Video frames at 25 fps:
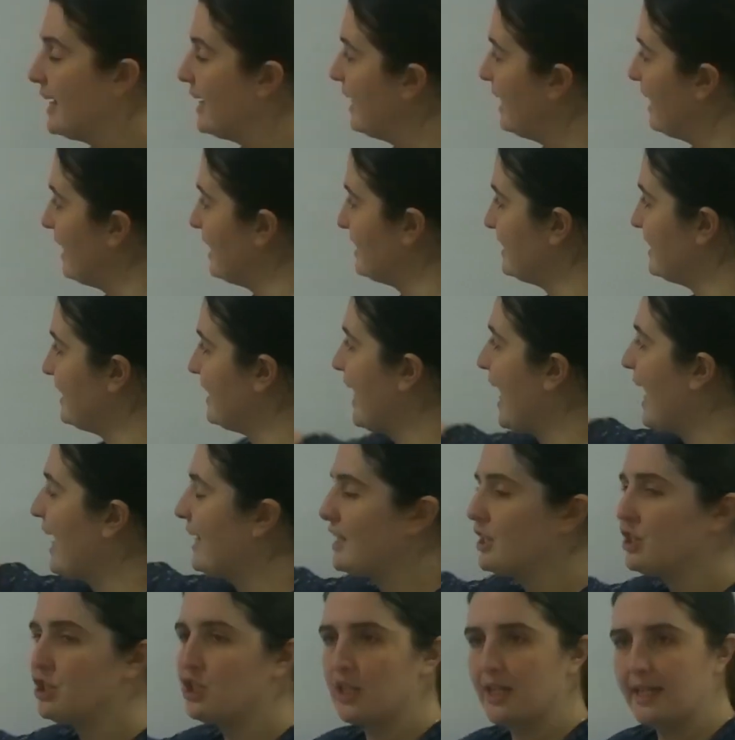is the
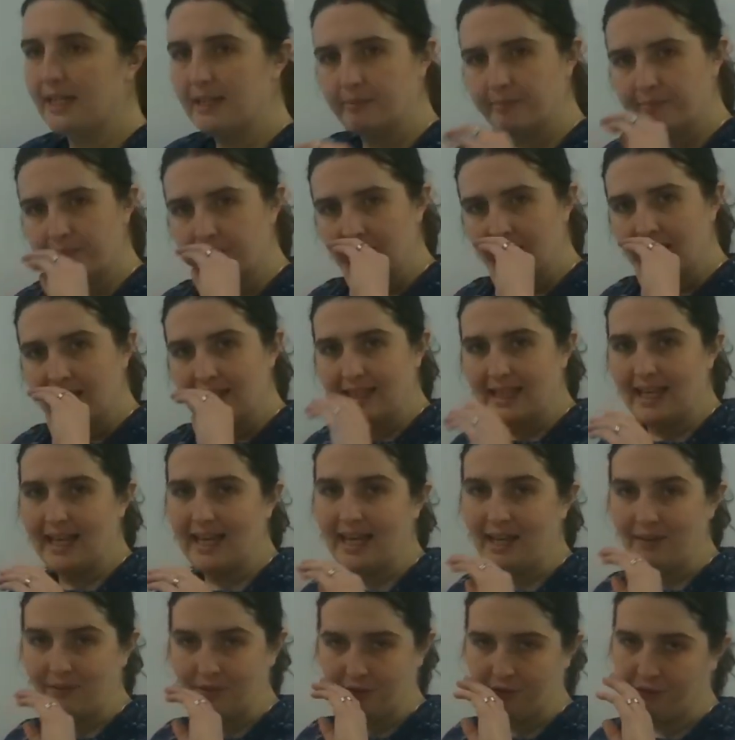energy that
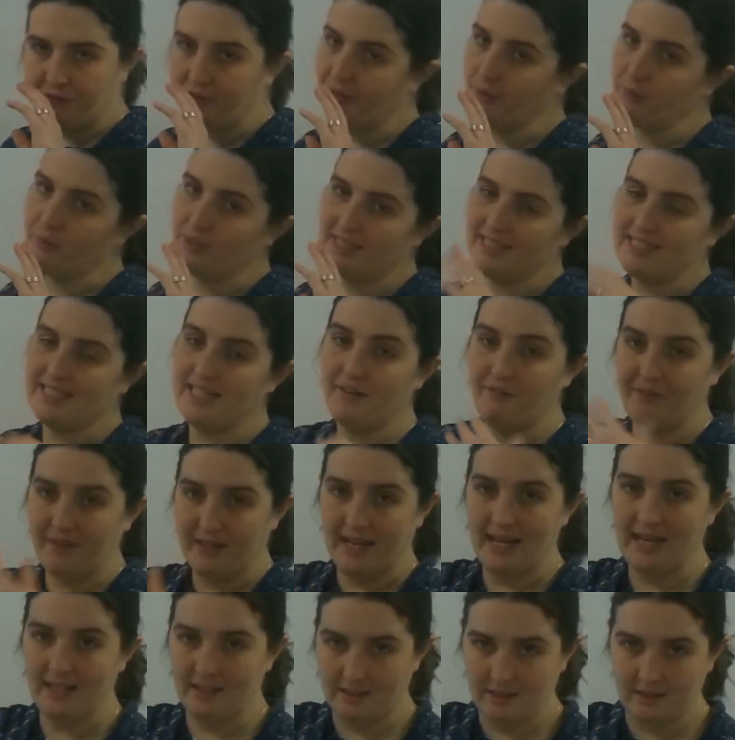either the field is giving
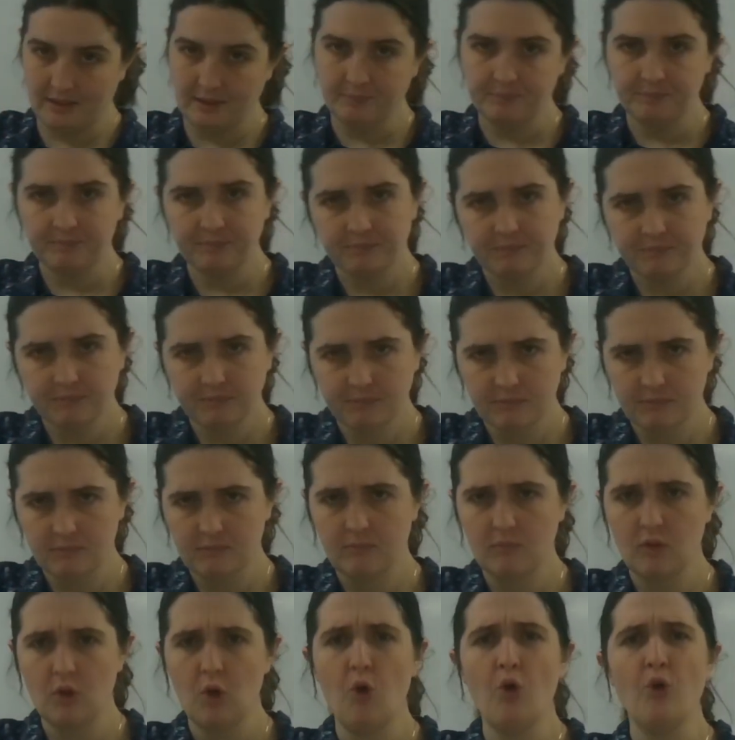it,
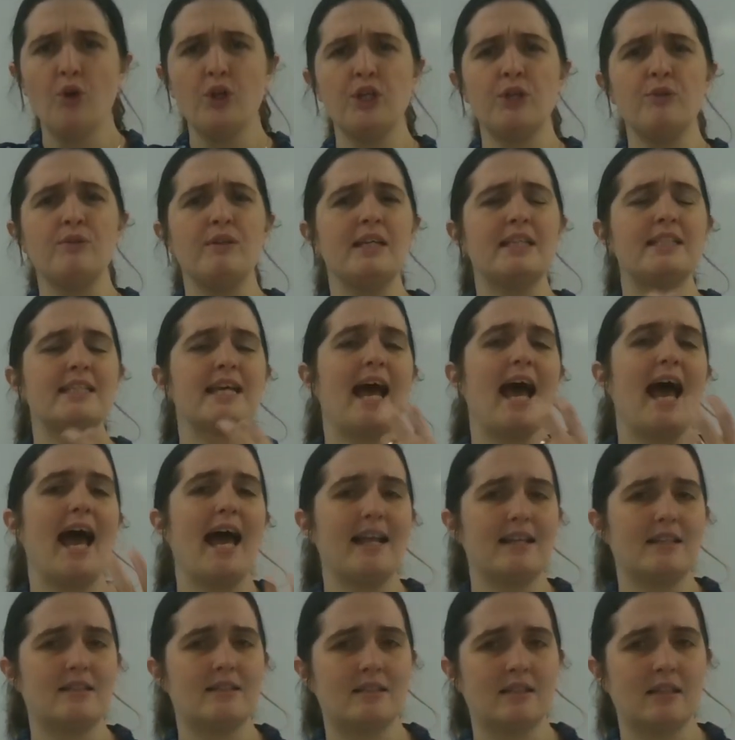or you need to
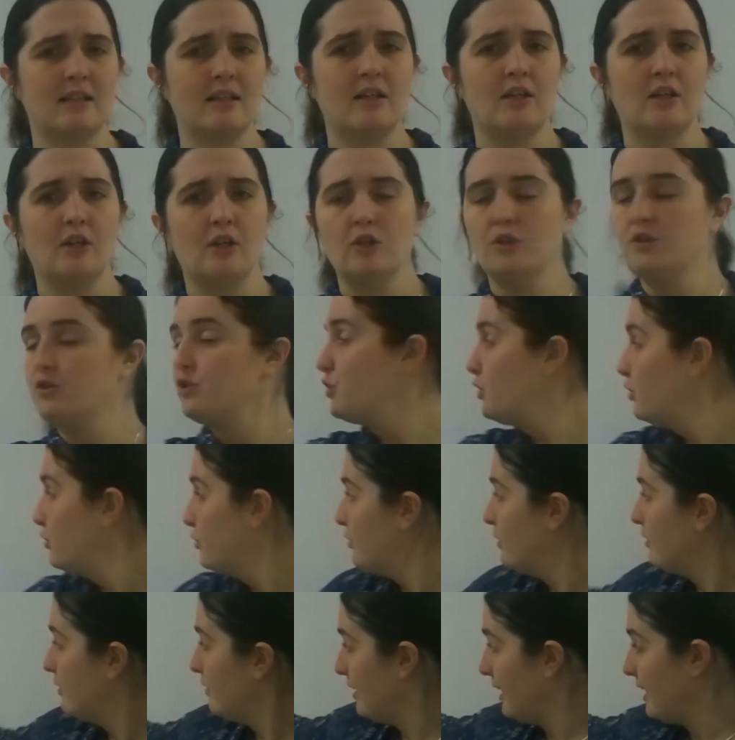add to
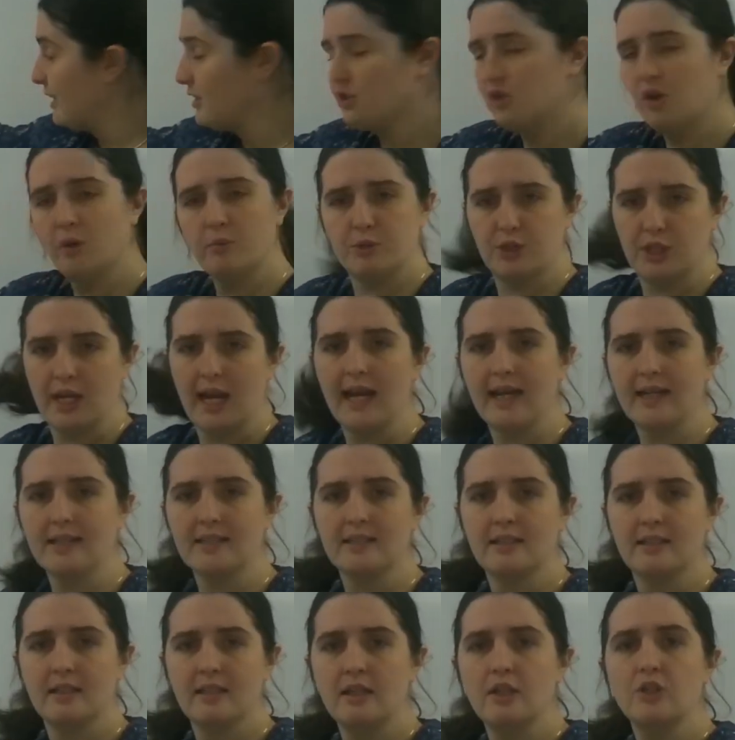this
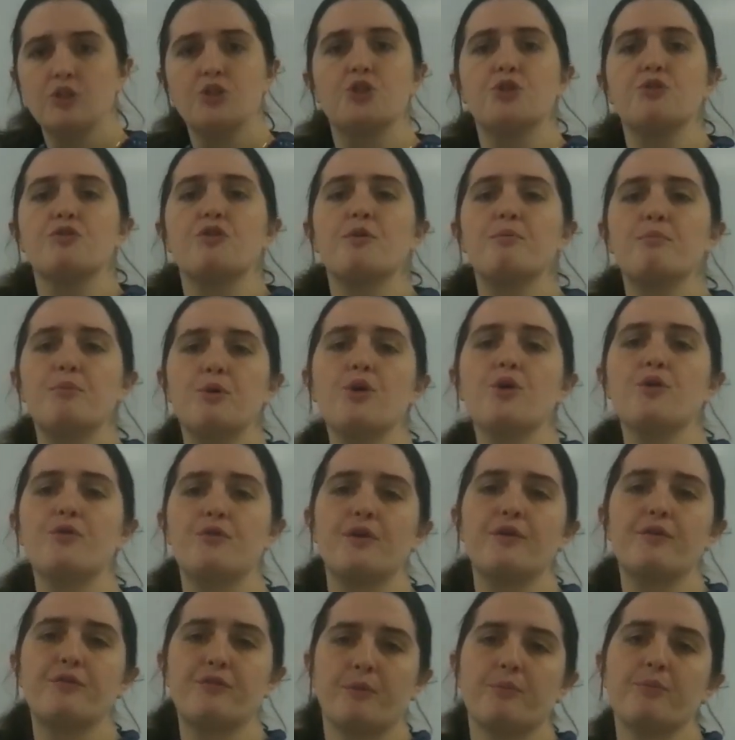object to remove
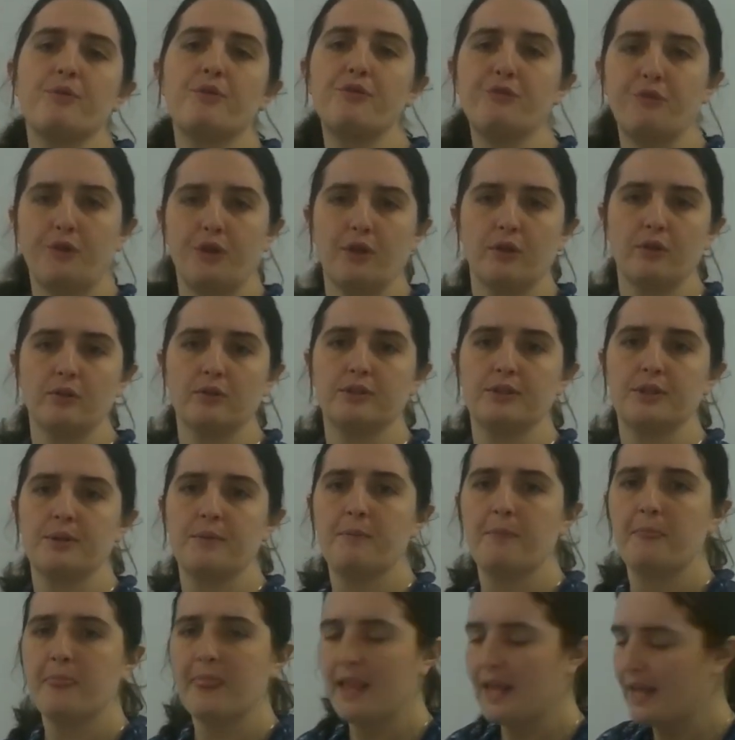it from the field.
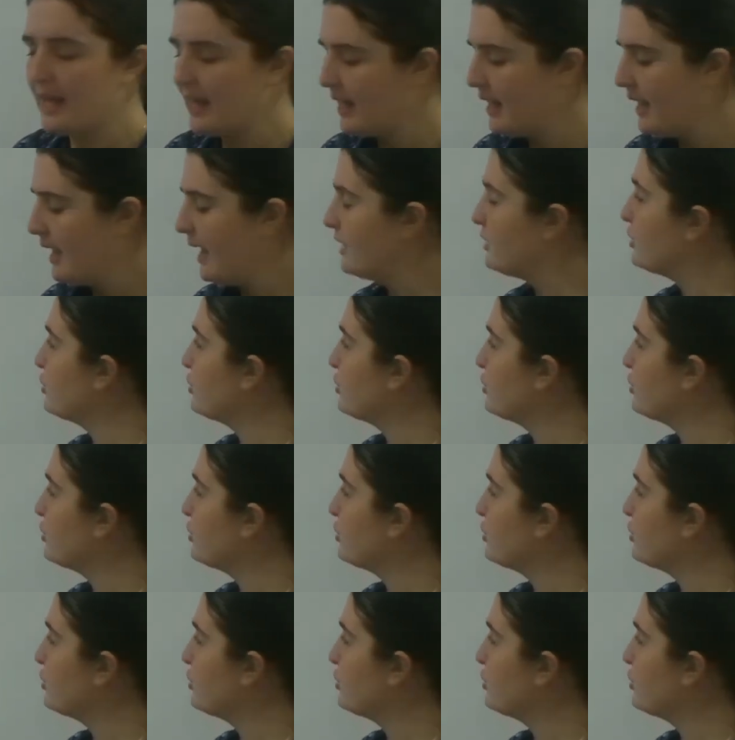And